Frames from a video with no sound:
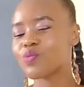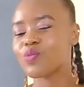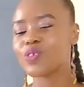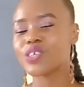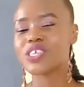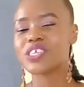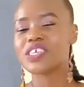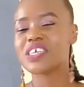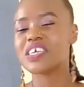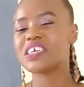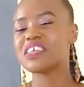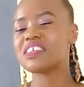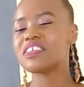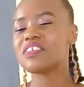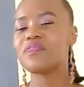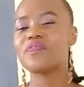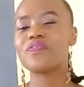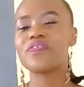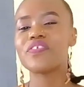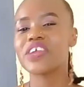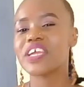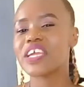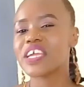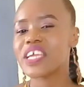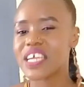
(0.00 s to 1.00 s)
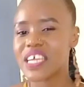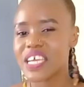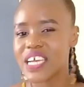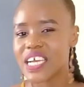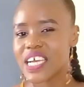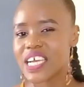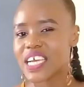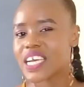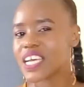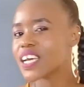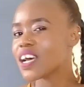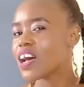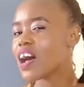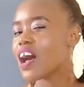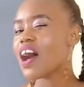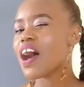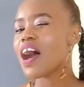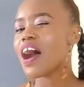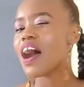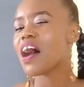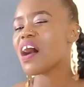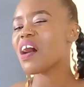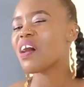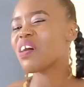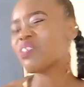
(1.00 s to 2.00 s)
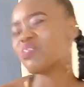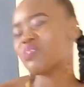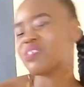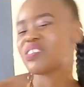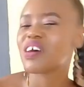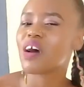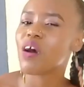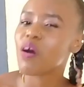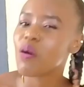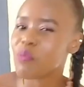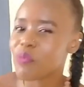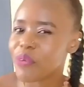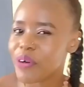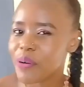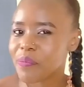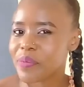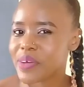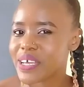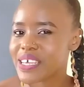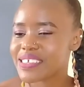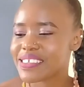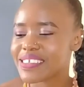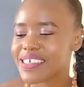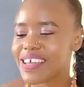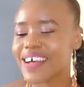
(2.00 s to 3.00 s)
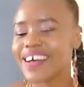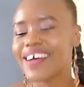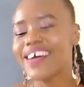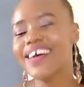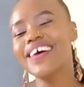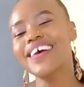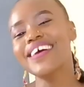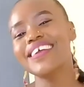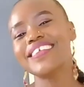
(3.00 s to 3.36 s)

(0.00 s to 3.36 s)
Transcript: which will be free. How tambo pesa.